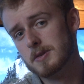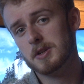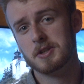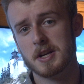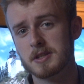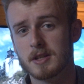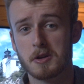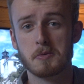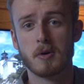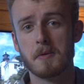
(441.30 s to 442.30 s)
suggested
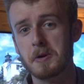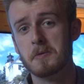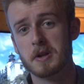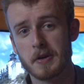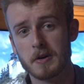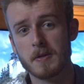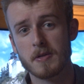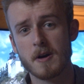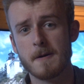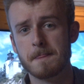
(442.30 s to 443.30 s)
that you probably don't want to turn
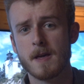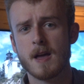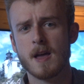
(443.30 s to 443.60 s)
these on.